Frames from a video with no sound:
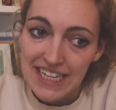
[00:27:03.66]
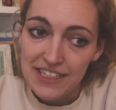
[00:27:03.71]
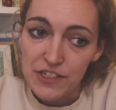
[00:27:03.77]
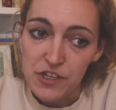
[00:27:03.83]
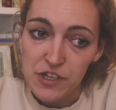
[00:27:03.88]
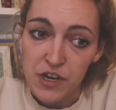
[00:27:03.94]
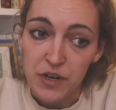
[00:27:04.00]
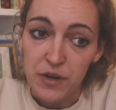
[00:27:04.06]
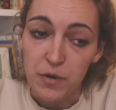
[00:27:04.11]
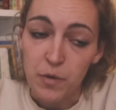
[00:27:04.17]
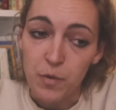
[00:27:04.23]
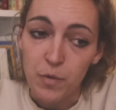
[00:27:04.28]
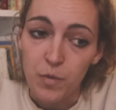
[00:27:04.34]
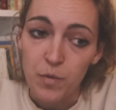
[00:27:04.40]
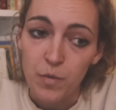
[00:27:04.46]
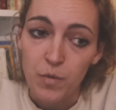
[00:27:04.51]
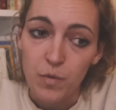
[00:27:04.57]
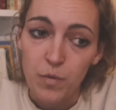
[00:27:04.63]

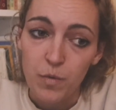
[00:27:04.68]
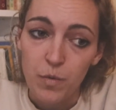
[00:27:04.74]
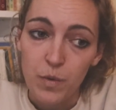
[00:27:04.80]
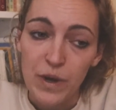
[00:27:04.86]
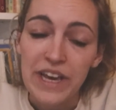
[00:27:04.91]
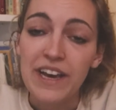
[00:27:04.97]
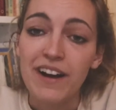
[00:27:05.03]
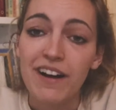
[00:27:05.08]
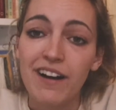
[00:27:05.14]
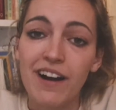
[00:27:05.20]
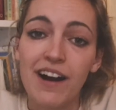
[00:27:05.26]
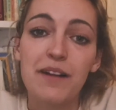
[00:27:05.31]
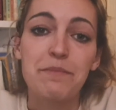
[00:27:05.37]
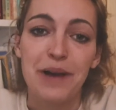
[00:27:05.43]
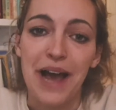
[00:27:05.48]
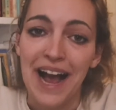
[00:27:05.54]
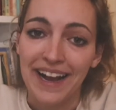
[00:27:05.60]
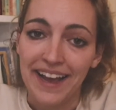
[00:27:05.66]
So we are
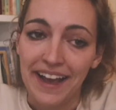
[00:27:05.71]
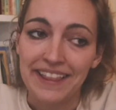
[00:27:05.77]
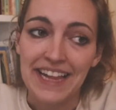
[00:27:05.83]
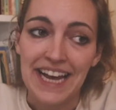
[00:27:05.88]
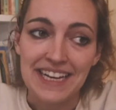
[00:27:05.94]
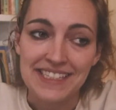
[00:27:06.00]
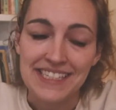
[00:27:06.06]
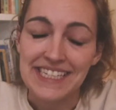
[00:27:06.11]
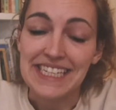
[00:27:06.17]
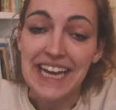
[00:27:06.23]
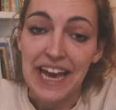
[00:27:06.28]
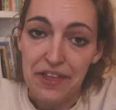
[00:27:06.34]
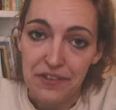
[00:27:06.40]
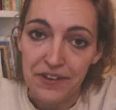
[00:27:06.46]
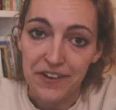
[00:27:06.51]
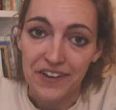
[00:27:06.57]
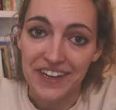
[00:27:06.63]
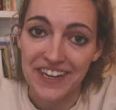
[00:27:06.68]
unpacking that
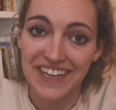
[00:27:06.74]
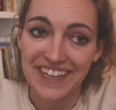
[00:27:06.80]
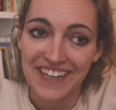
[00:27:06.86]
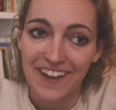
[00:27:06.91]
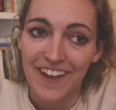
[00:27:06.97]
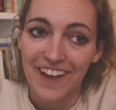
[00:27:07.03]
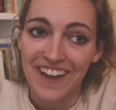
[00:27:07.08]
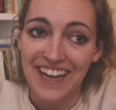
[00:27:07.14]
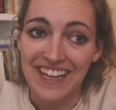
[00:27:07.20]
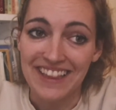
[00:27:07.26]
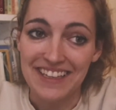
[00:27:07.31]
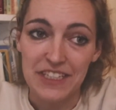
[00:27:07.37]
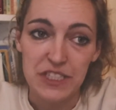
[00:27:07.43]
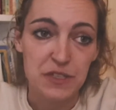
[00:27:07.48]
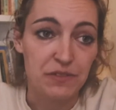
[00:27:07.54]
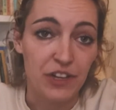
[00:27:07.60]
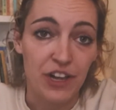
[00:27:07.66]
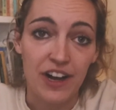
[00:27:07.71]
together in
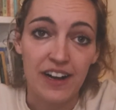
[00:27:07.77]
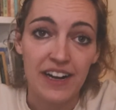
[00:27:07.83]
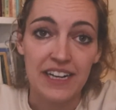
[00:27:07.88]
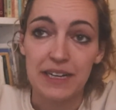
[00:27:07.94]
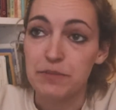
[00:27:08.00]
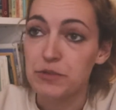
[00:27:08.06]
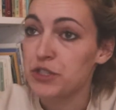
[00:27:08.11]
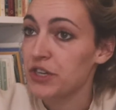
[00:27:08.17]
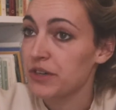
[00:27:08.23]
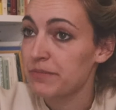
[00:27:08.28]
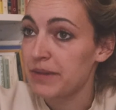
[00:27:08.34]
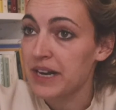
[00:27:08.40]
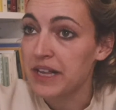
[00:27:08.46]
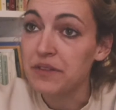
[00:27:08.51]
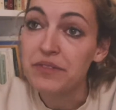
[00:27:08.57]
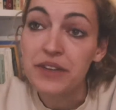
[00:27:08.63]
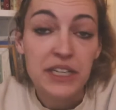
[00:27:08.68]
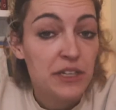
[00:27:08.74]
this vlog, and I'm sure
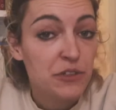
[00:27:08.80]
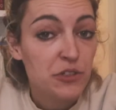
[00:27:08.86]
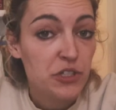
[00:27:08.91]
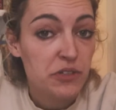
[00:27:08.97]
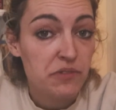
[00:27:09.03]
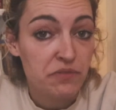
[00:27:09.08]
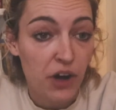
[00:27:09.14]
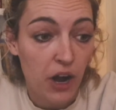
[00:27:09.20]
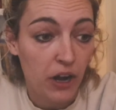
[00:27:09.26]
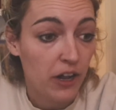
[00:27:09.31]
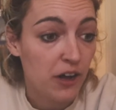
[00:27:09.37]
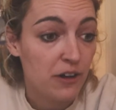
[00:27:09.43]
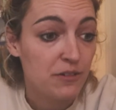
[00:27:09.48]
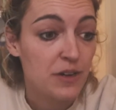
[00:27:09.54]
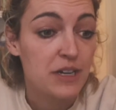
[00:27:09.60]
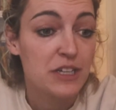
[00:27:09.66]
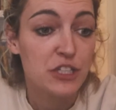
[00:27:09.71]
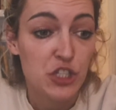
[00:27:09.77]
many videos to
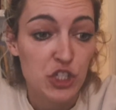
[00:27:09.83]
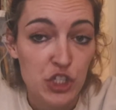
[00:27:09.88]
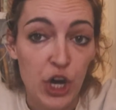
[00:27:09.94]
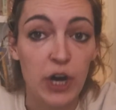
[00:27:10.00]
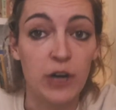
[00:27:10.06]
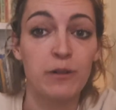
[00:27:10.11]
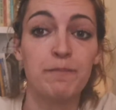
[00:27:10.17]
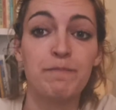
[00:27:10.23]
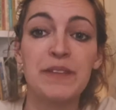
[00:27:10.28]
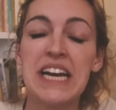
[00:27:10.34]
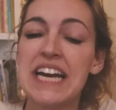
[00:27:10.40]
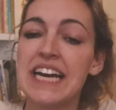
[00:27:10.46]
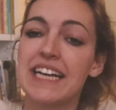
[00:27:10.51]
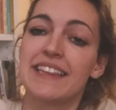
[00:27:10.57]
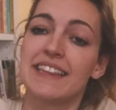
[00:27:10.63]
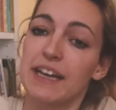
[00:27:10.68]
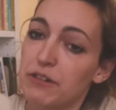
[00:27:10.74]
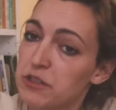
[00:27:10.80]
follow. So
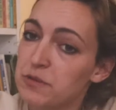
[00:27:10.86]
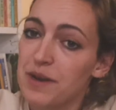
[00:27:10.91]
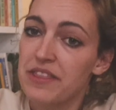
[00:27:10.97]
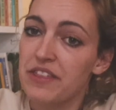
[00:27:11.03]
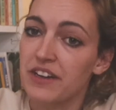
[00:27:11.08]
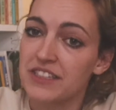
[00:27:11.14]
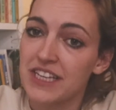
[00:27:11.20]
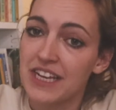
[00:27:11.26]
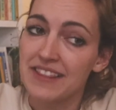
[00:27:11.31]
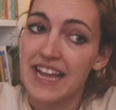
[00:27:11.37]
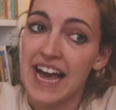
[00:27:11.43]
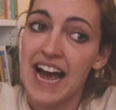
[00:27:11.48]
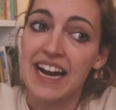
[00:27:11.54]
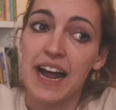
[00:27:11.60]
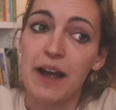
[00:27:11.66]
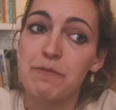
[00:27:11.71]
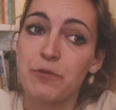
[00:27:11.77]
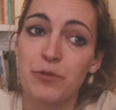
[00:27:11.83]
that was my thoughts on
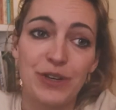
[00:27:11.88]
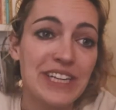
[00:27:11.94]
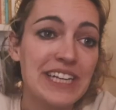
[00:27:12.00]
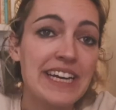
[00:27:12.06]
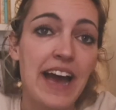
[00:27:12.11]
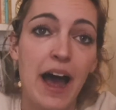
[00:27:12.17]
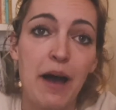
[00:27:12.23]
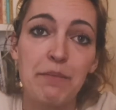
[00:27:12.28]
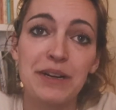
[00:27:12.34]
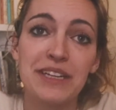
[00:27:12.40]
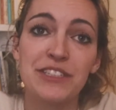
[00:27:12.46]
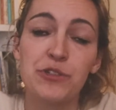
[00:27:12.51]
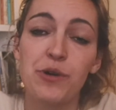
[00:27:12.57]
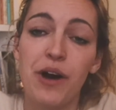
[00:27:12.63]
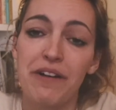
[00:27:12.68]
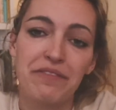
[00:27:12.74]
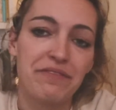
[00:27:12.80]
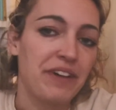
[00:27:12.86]
that. I'm really happy
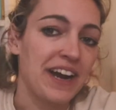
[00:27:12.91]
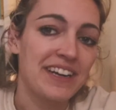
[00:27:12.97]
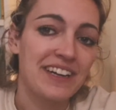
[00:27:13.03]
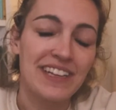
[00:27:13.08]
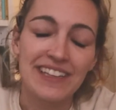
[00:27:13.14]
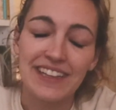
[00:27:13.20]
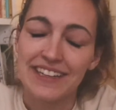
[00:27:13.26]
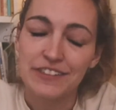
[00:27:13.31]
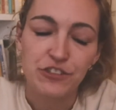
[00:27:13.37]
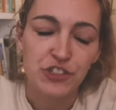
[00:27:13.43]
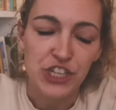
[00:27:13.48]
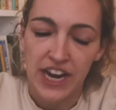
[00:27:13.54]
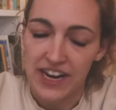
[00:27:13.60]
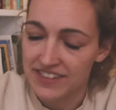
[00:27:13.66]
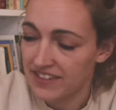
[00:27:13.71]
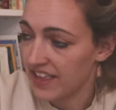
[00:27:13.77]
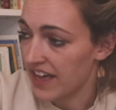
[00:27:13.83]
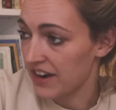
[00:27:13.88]
to have finally, like,
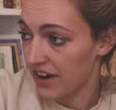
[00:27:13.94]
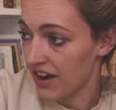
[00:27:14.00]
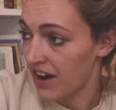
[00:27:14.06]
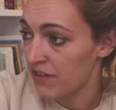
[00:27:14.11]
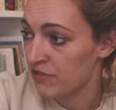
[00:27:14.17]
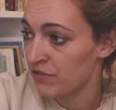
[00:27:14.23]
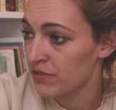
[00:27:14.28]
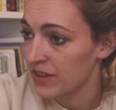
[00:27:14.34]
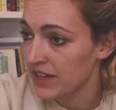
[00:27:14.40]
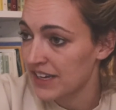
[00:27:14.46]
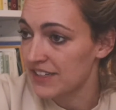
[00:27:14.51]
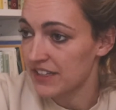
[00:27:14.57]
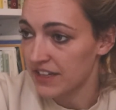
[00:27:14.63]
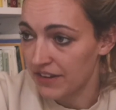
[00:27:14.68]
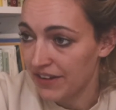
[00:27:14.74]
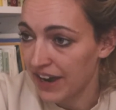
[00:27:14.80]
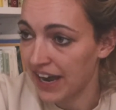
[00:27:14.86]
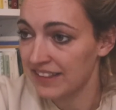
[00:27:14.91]
checked that off, because
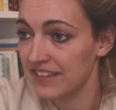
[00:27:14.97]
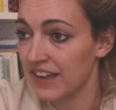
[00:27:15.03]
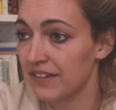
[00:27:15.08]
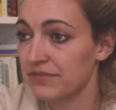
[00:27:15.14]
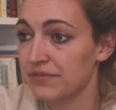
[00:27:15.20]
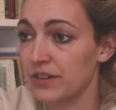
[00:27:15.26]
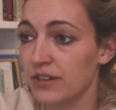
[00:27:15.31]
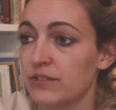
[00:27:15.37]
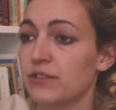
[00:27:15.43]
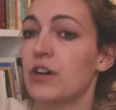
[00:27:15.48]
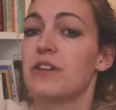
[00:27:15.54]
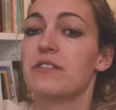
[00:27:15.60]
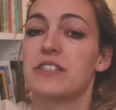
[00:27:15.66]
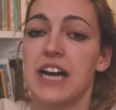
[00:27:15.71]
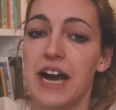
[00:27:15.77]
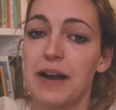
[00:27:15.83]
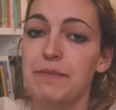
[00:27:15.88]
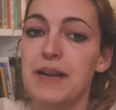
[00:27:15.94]
I've had that for a long
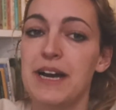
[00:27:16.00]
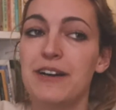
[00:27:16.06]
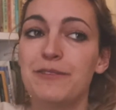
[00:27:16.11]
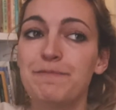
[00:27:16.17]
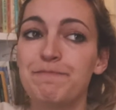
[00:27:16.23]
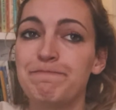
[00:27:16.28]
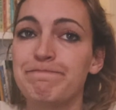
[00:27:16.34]
time now.